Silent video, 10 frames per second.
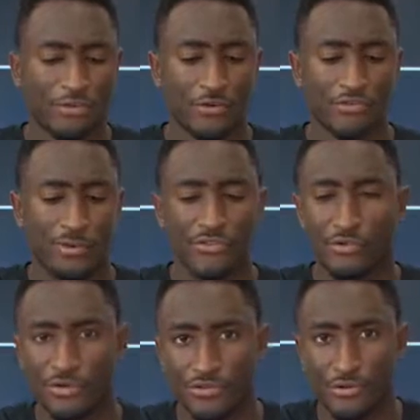And these phones would
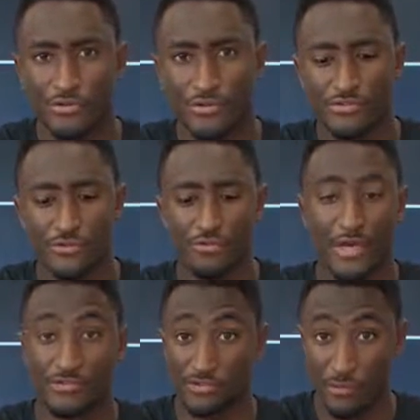also introduce us to
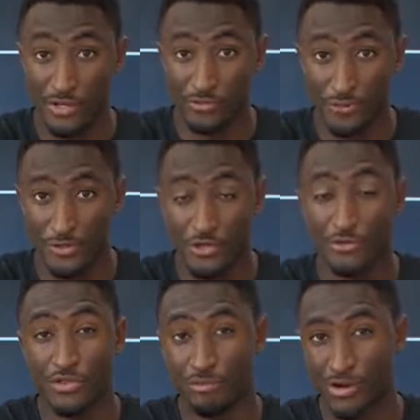that squeeze feature
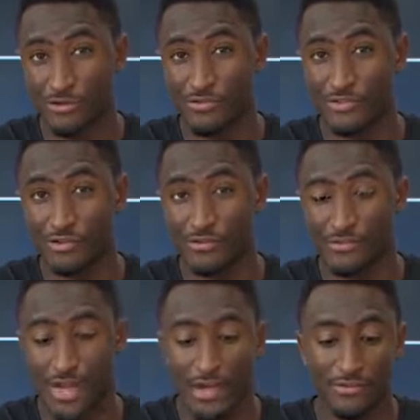with the pressure sensitive
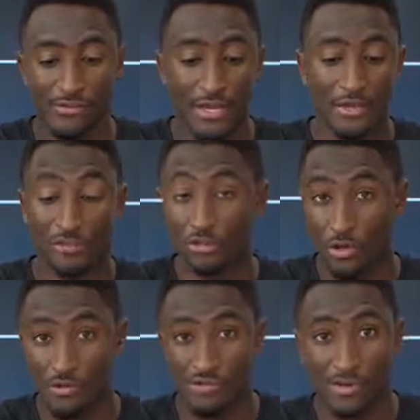sides to
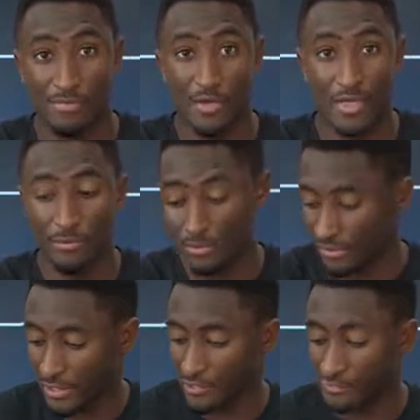launch something that we
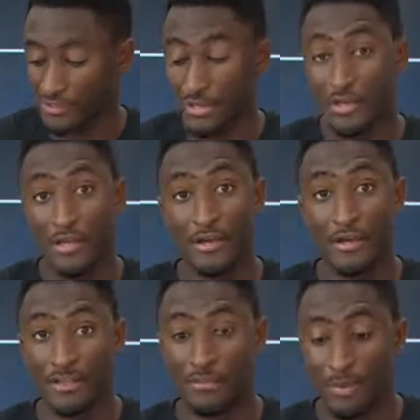would later see
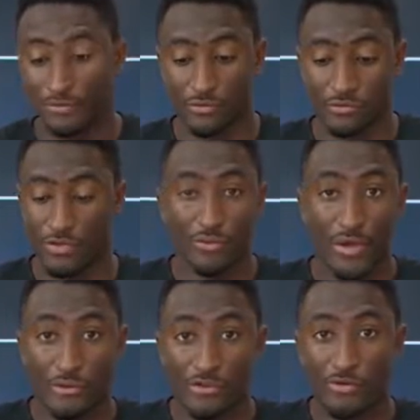in the Pixel
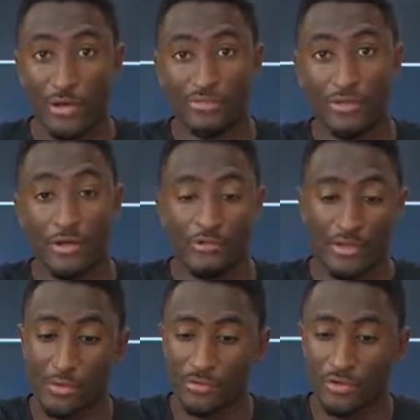2 and 2 XL.
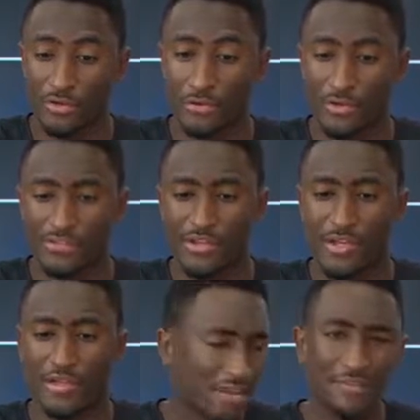So that was really cool to see.
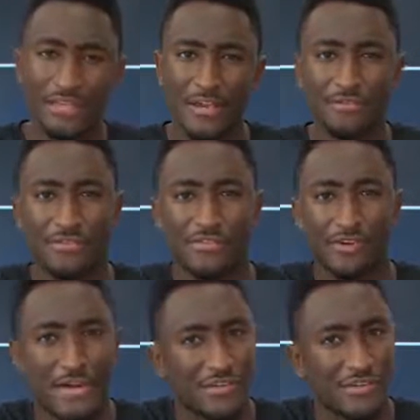And then even later in this
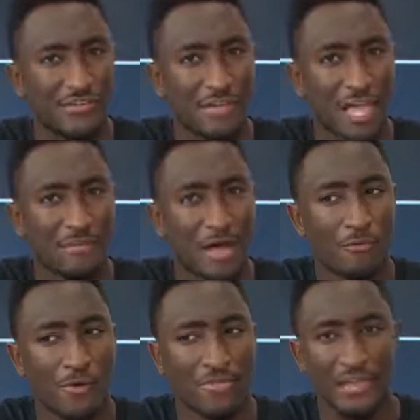year, HTC came
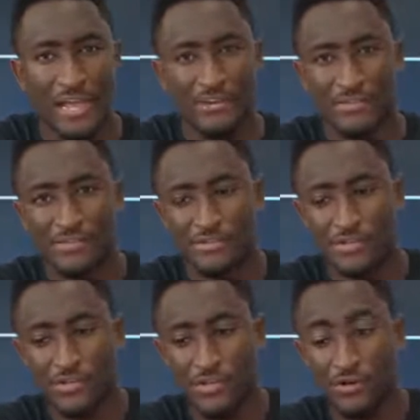out with the
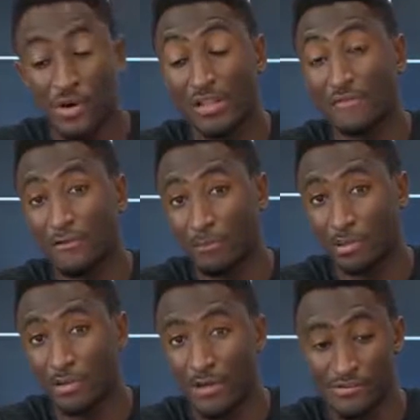HTC U11
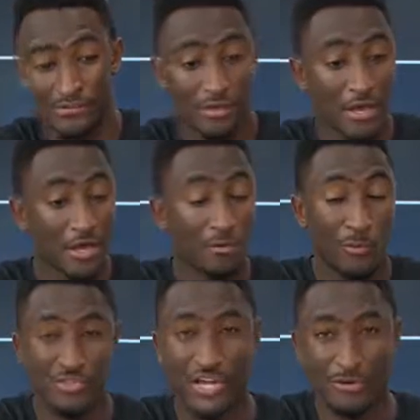Plus,
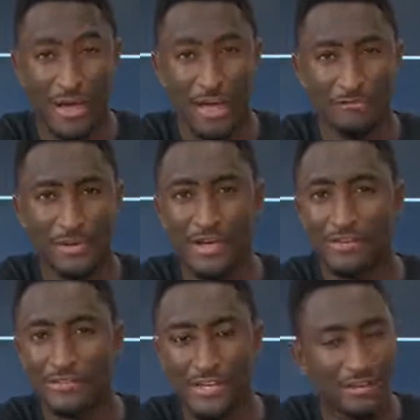which I don't have
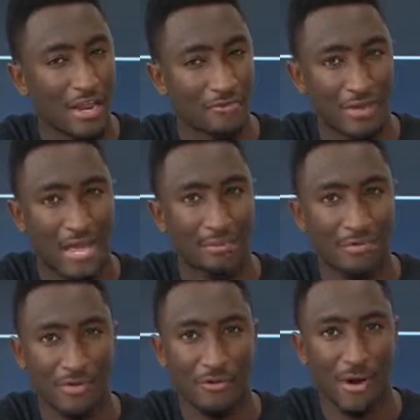because it never came to the